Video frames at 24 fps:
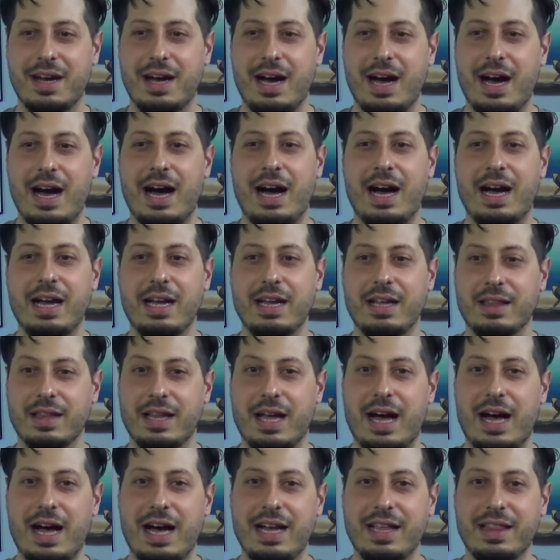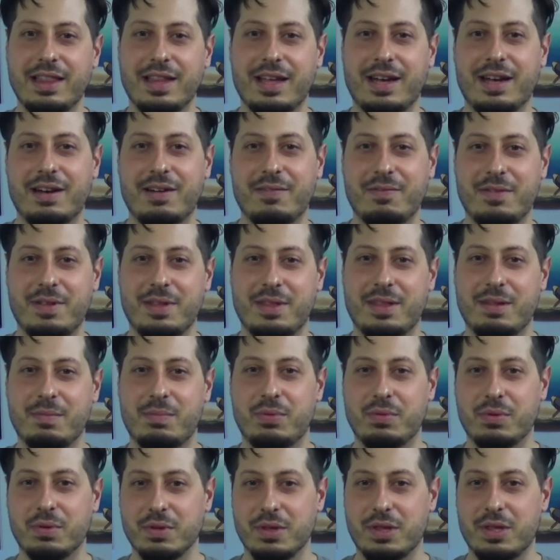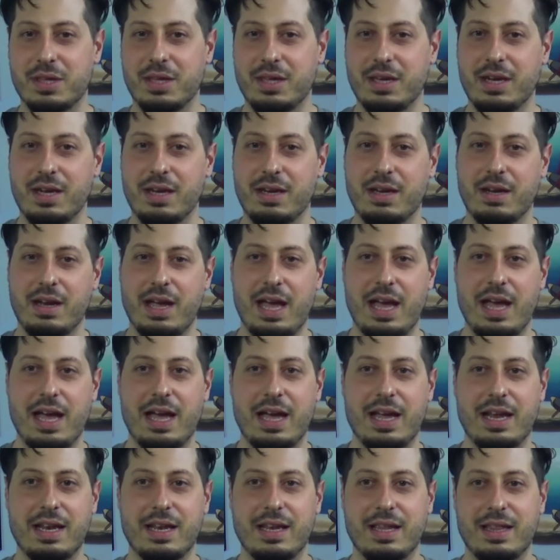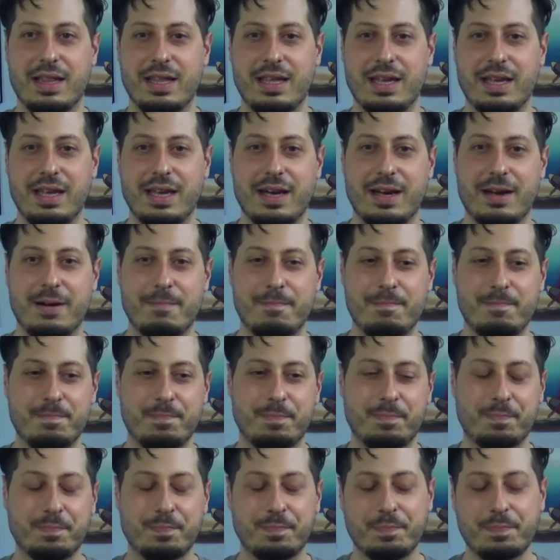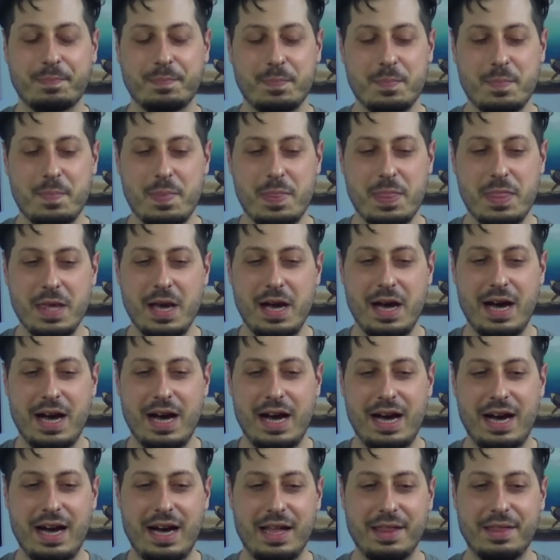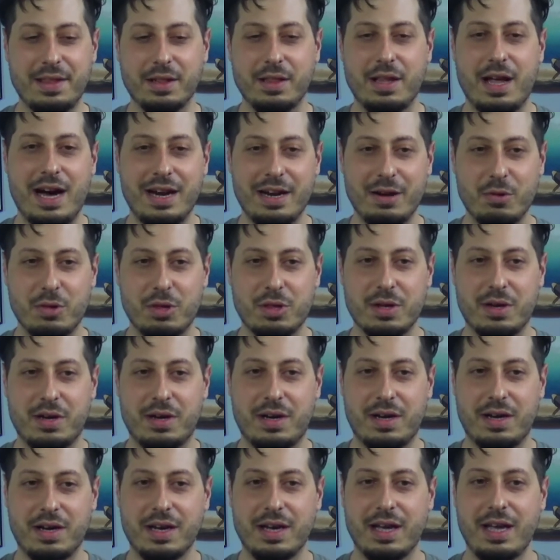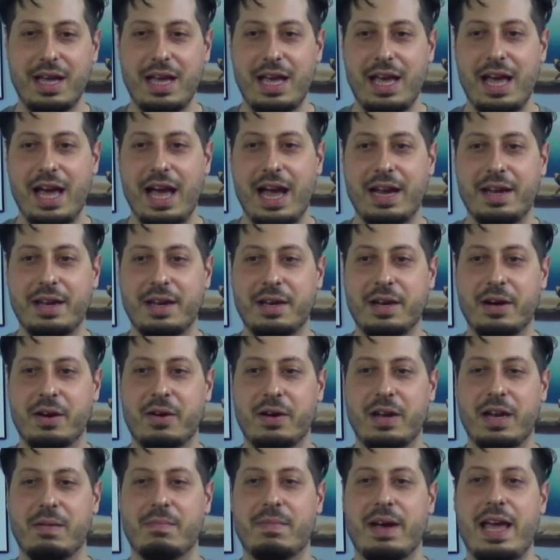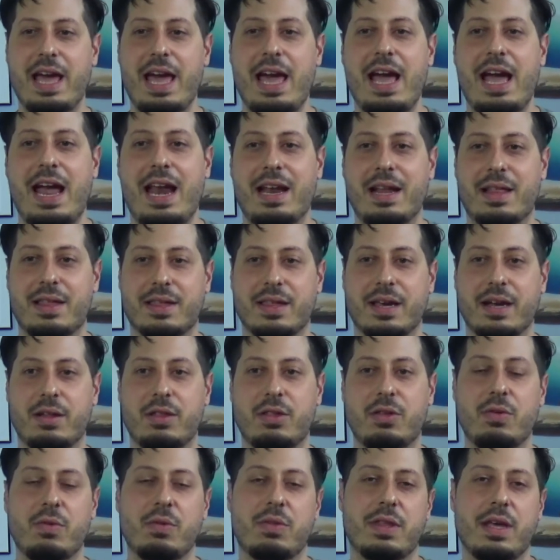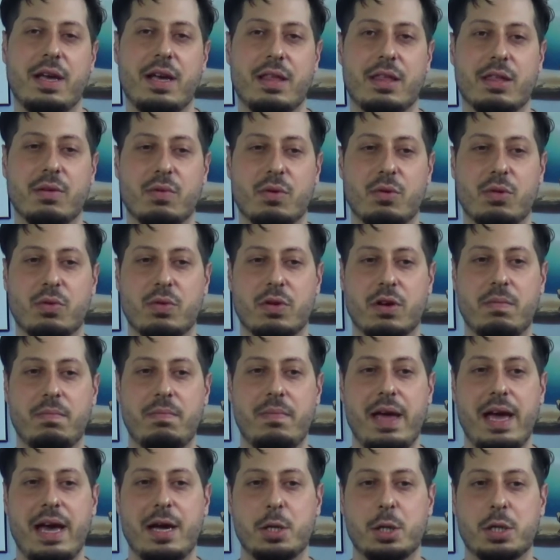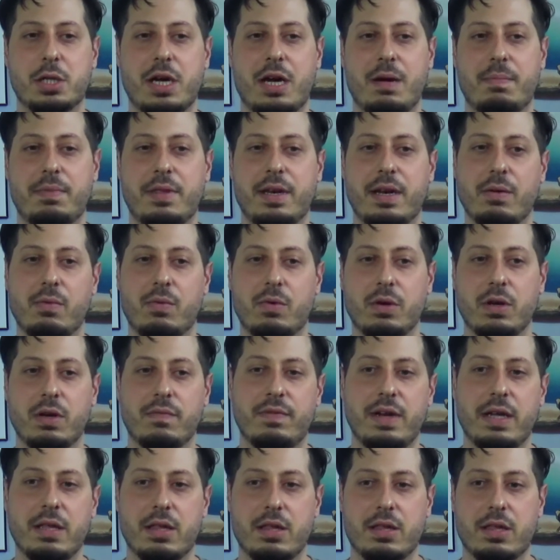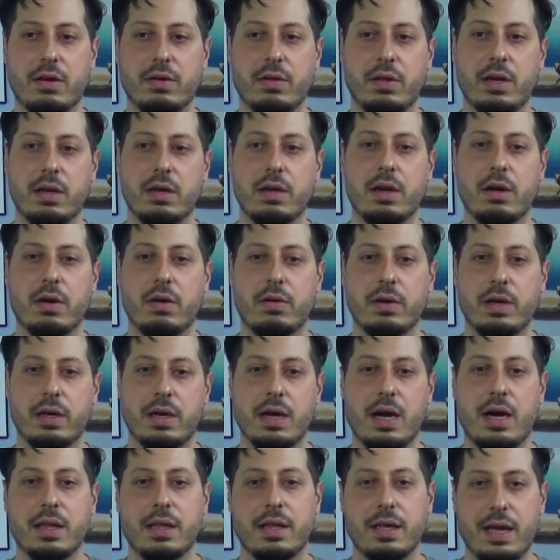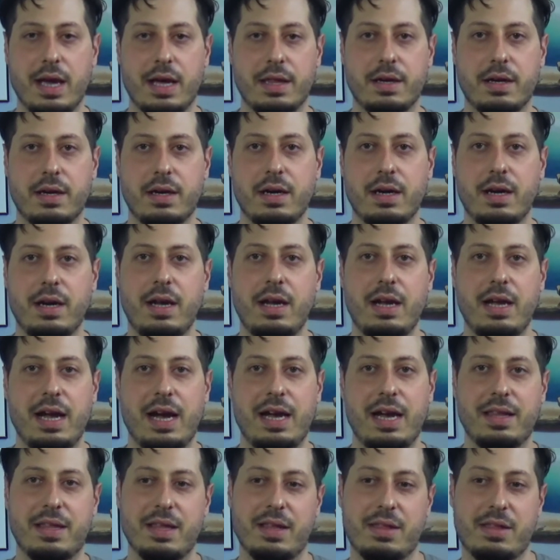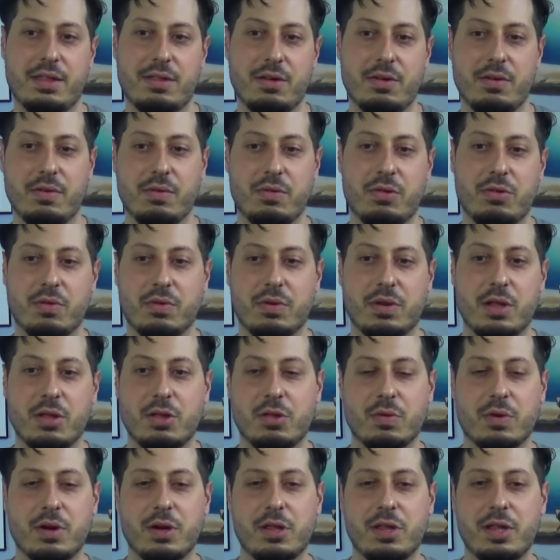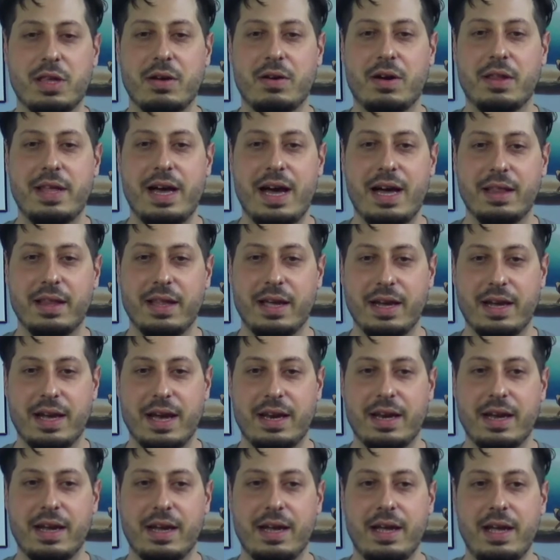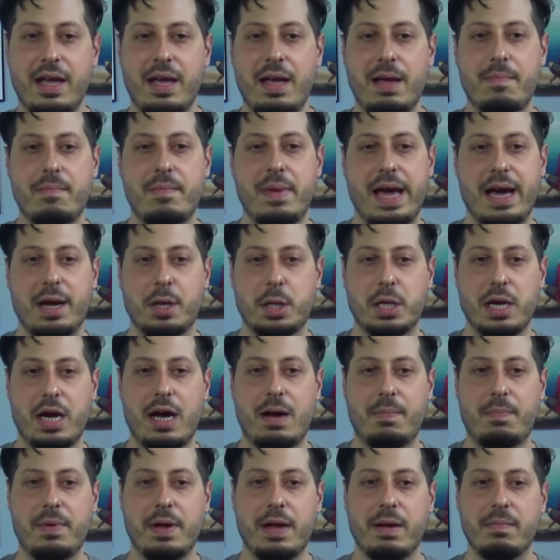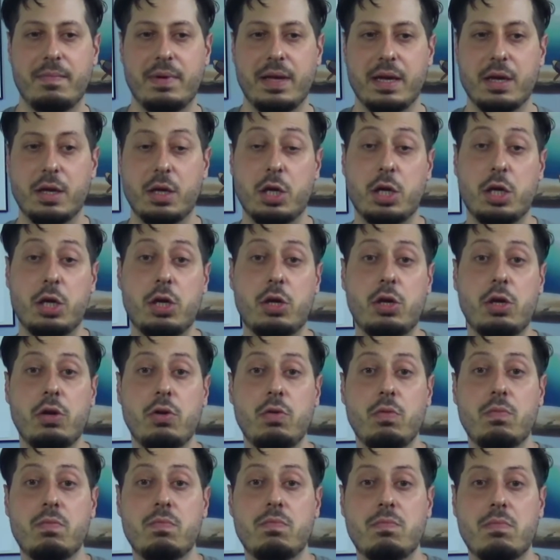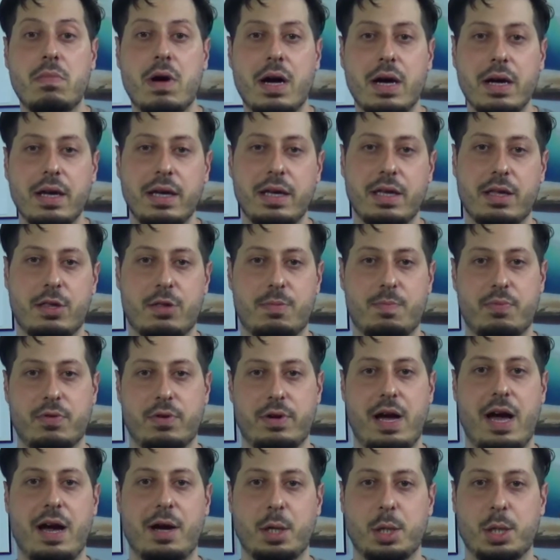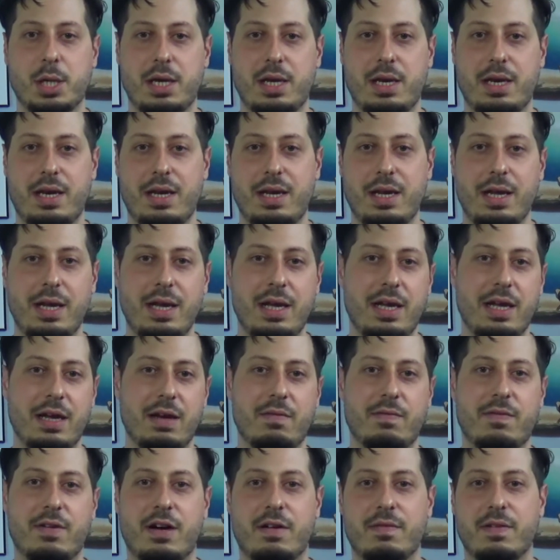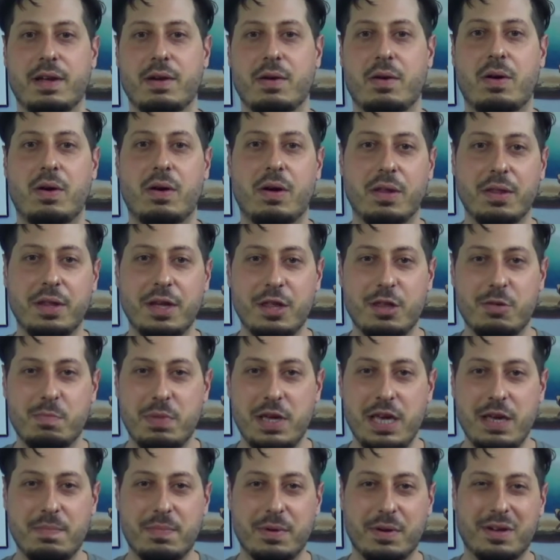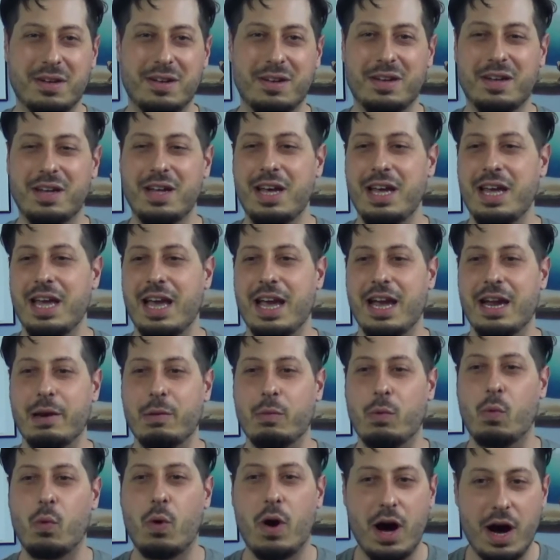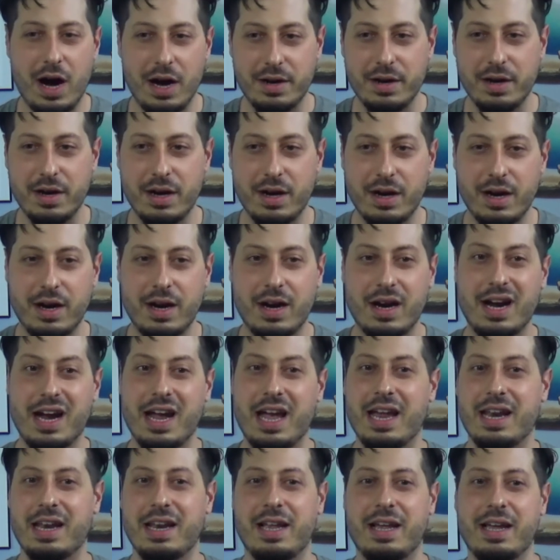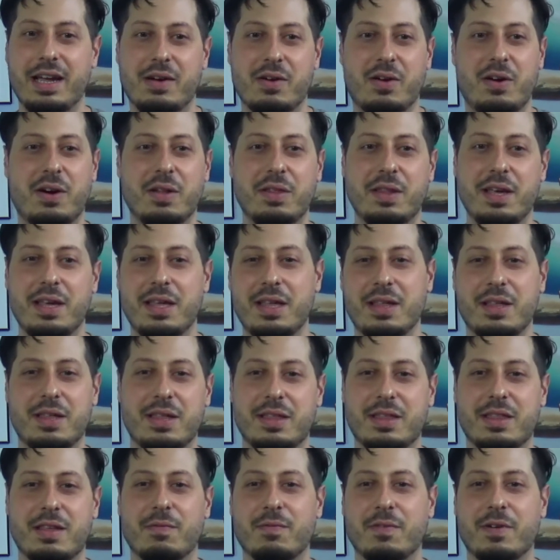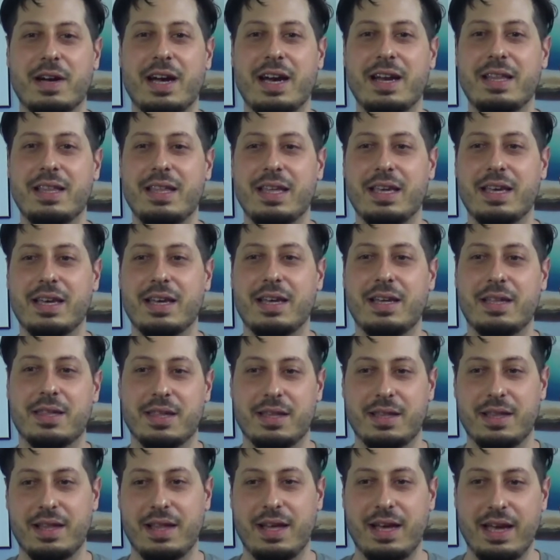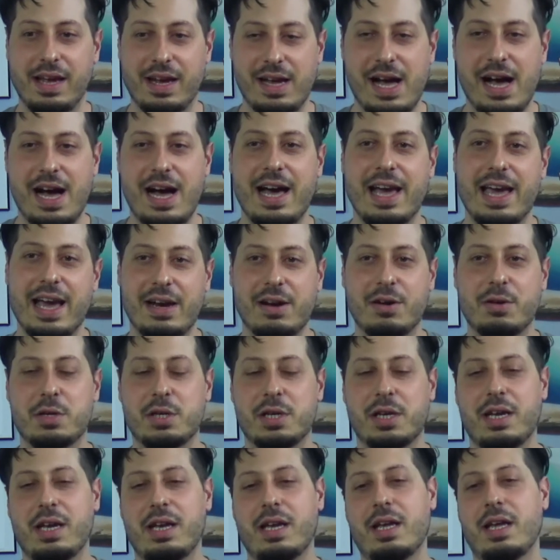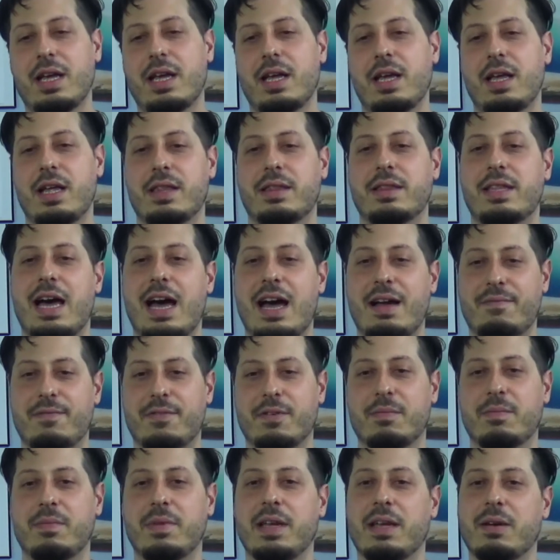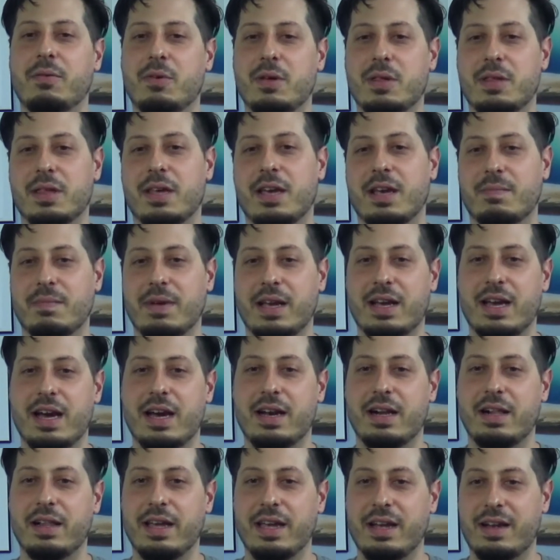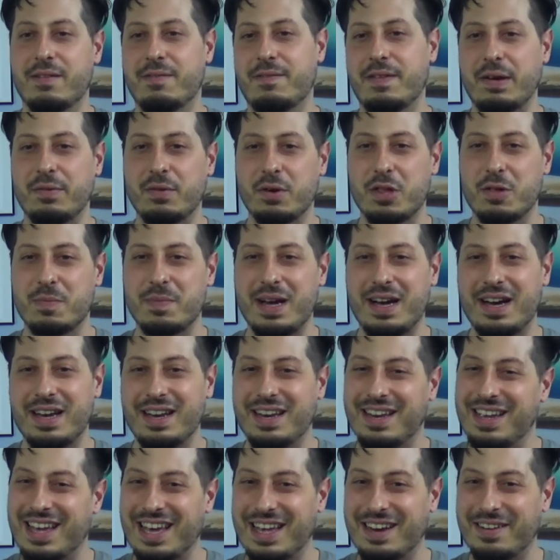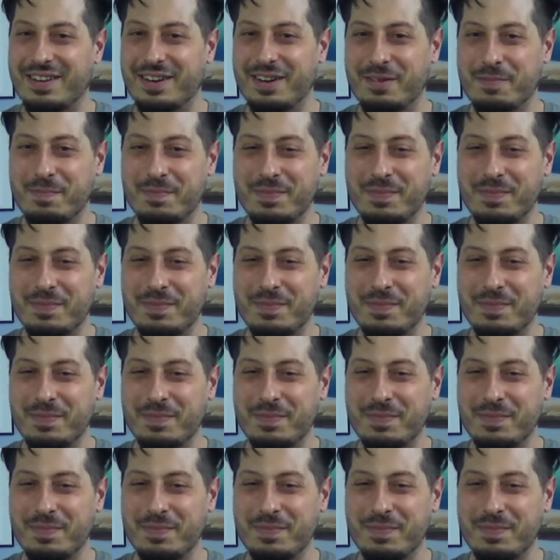I loved the pool scene and the Lotto song. And you know, in my head, it's like two things that were sort of mashed up that I wouldn't have necessarily known and gone together. And just to sort of see all that like kind of mash up and be a humongous production involving all these people and water and like all these different ideas and like high energy, that for me was like my kind of like favorite spot. I don't know.